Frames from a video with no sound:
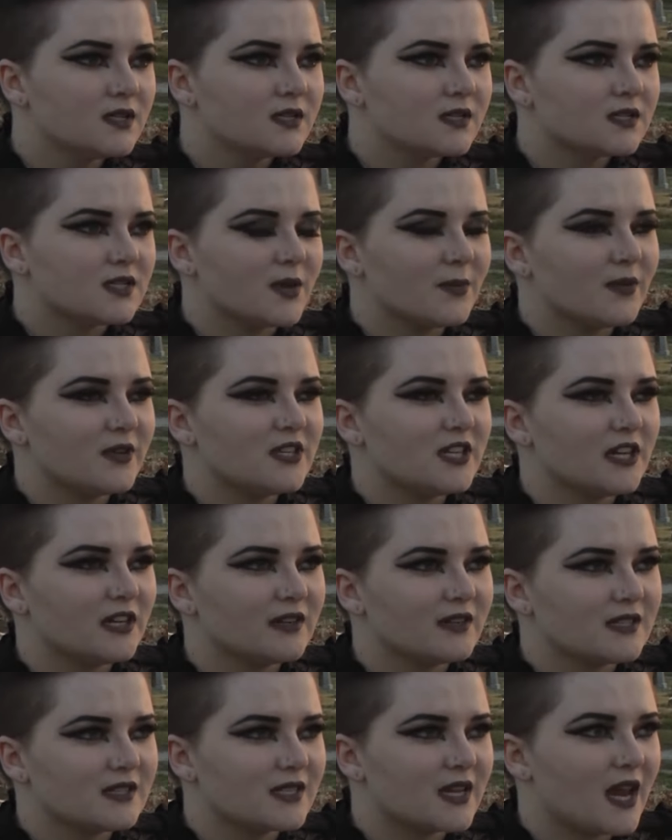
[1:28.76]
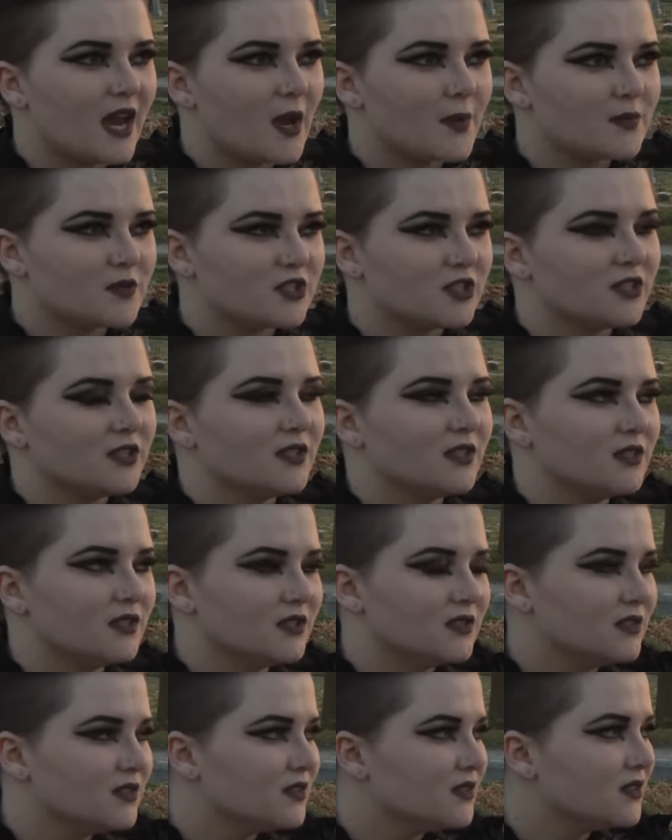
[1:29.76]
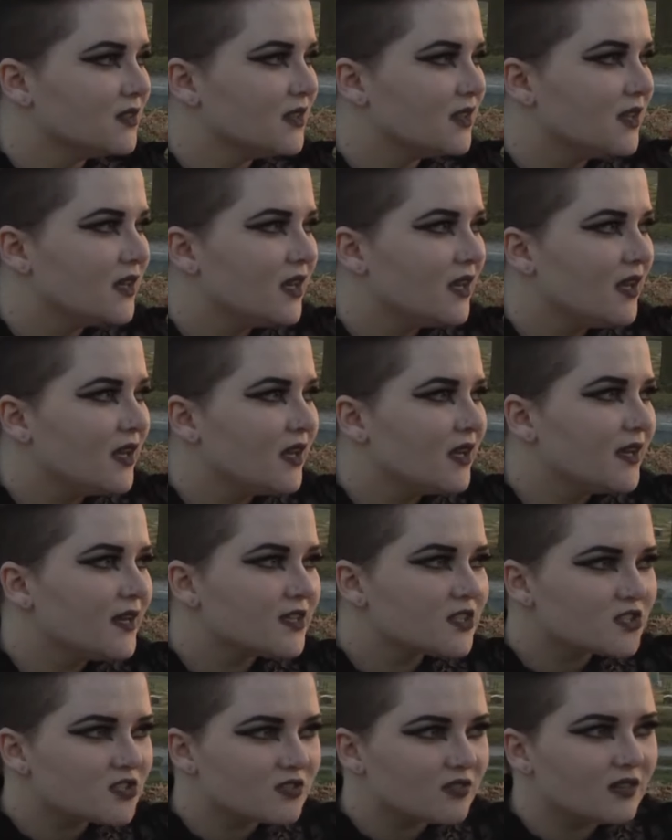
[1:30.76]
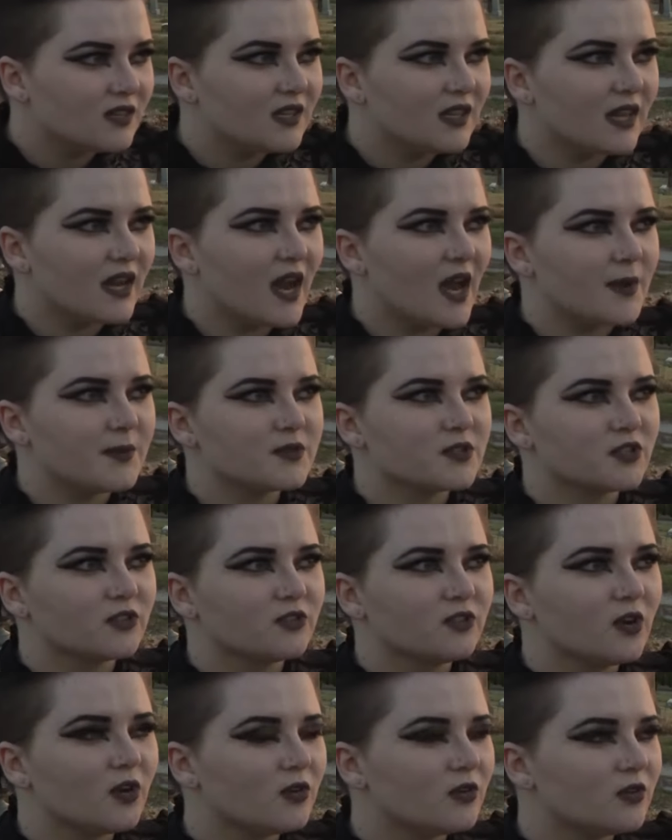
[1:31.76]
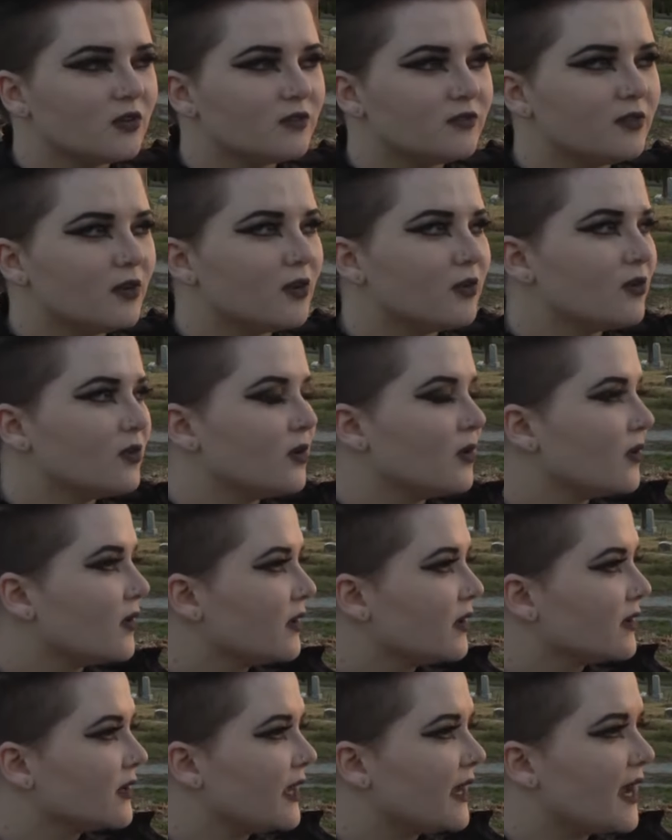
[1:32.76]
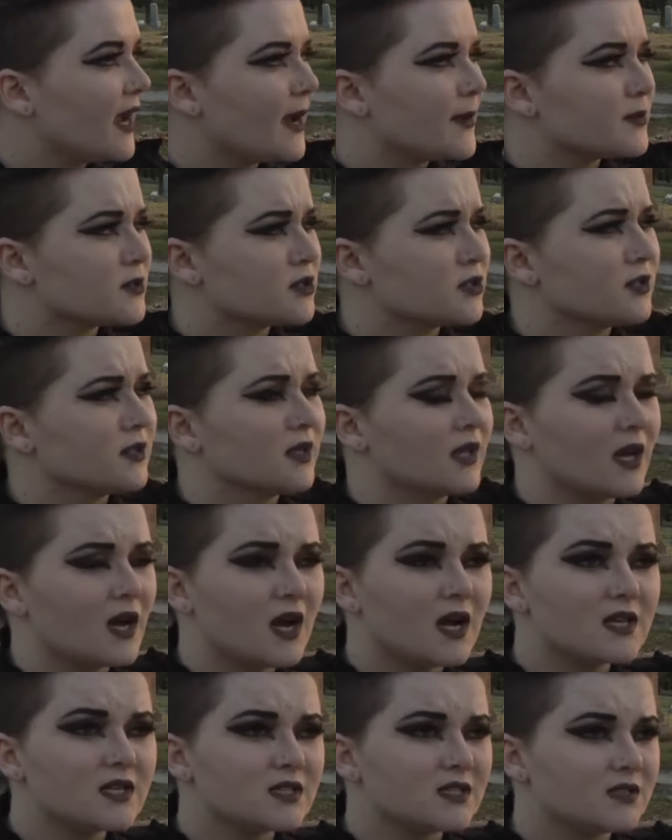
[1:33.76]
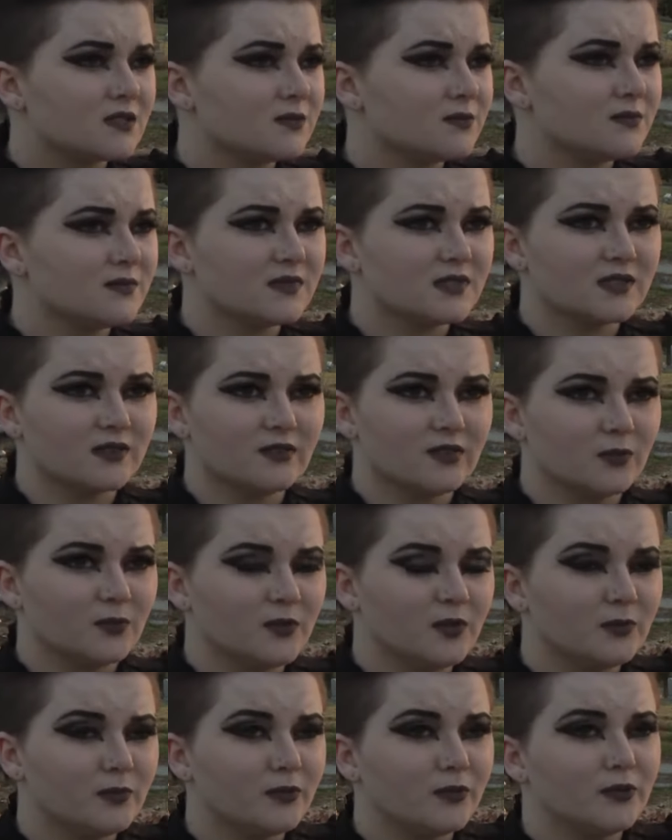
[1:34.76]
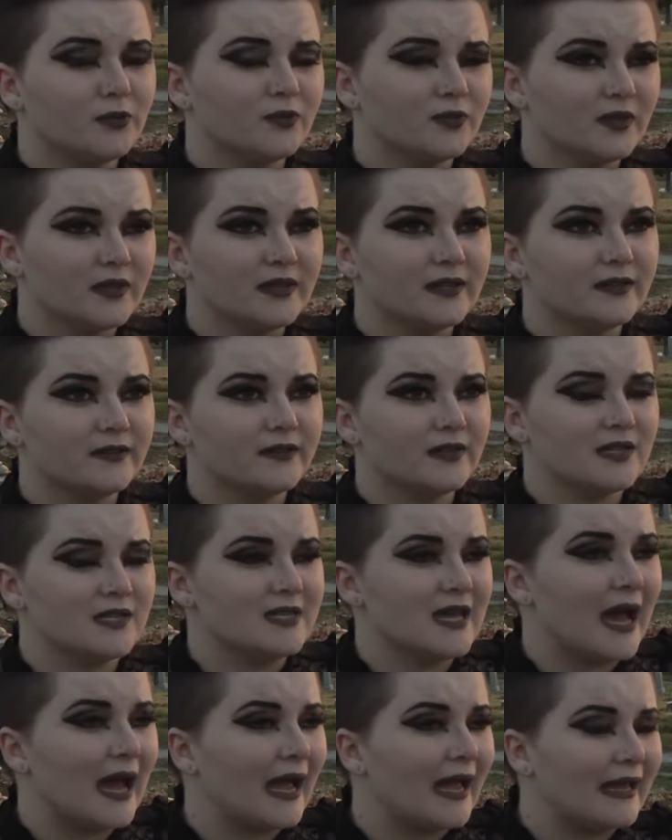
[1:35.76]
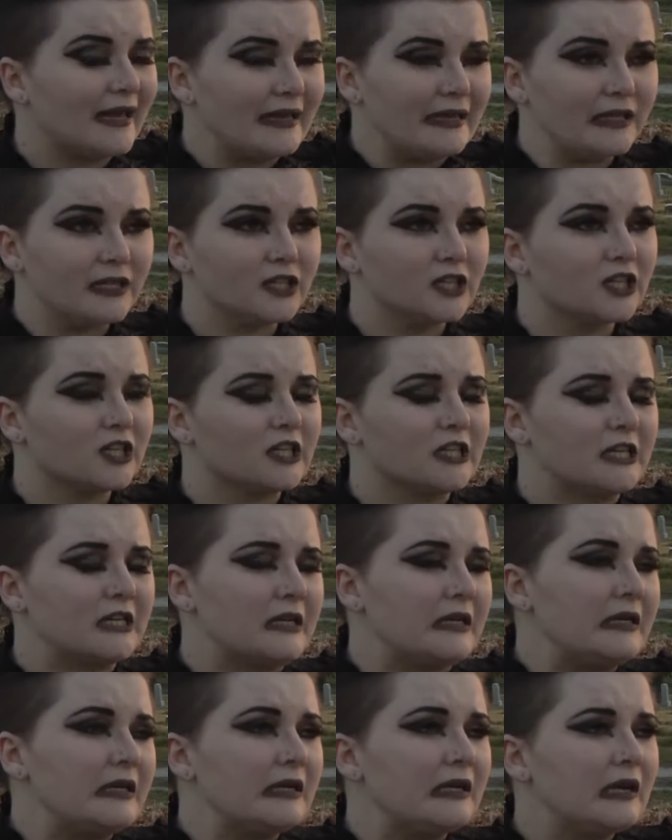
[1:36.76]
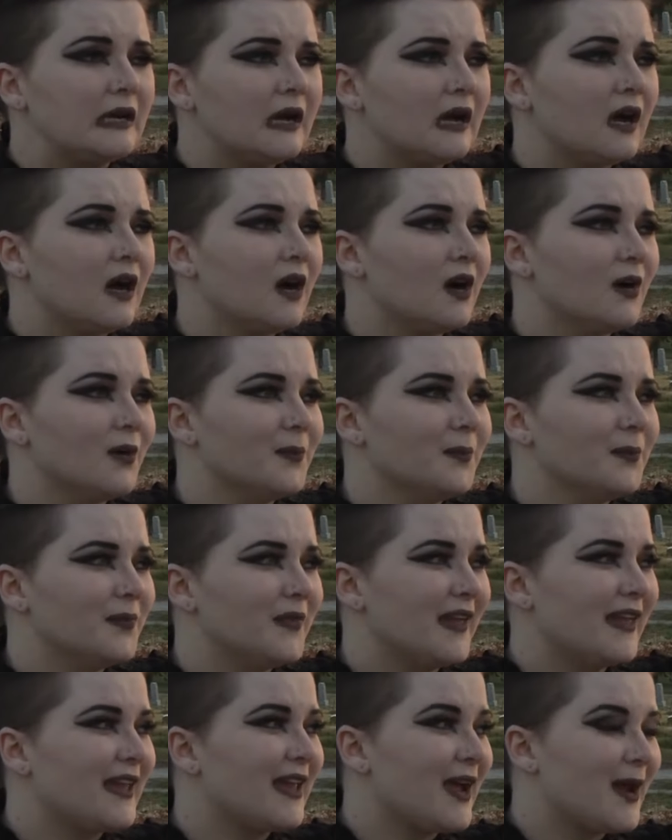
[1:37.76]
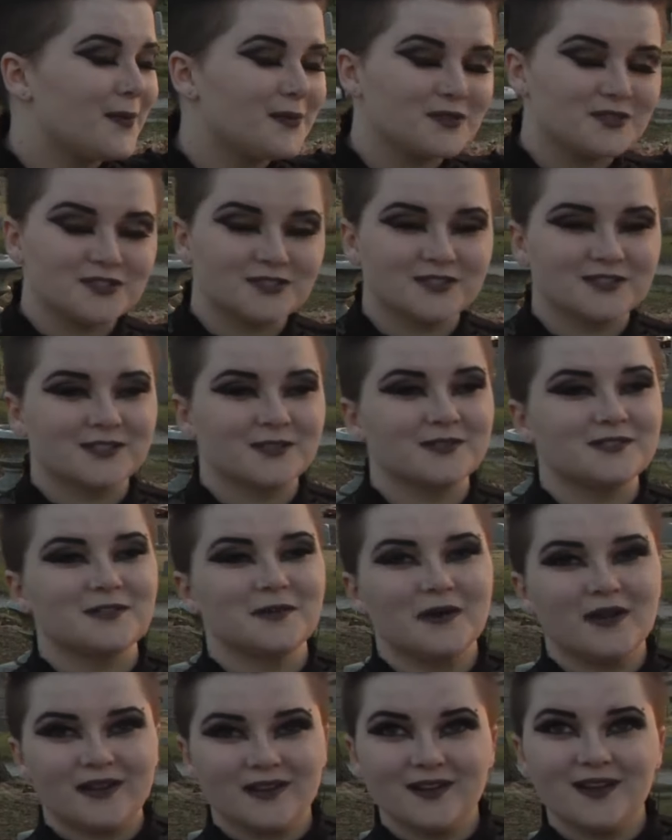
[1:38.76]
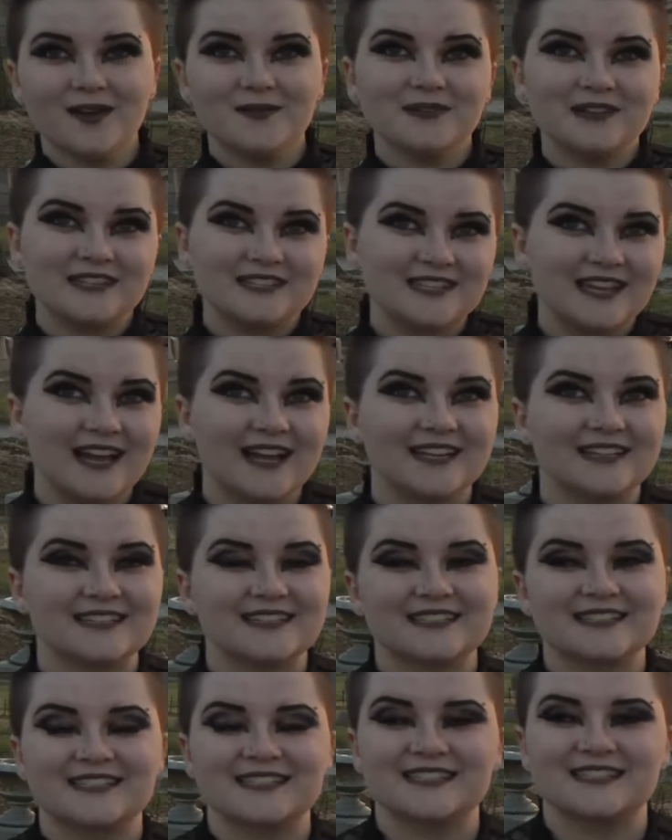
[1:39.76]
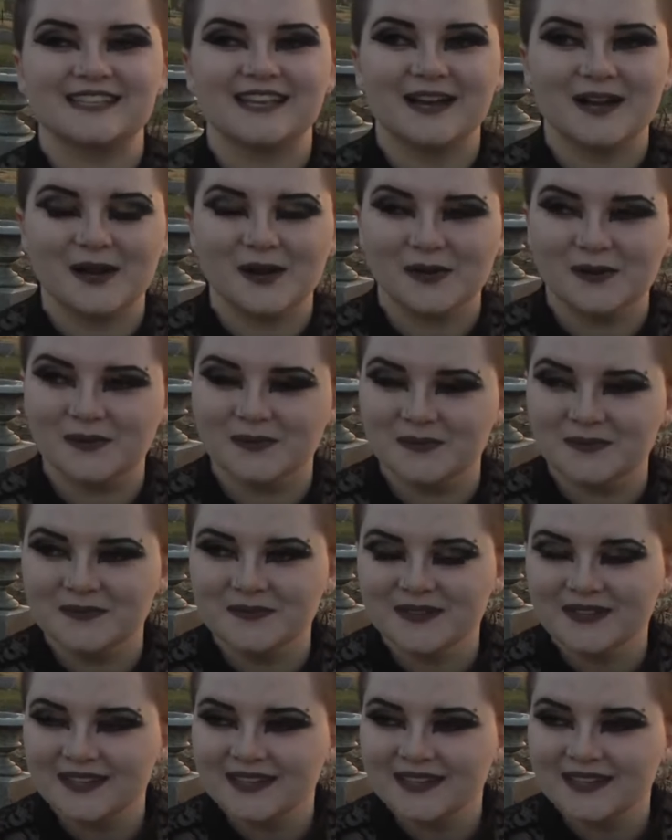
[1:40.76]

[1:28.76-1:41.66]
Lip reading: Cemeteries capture history, they capture local folklore, they capture the customs of the people who lived and died here. They capture socioeconomic status. And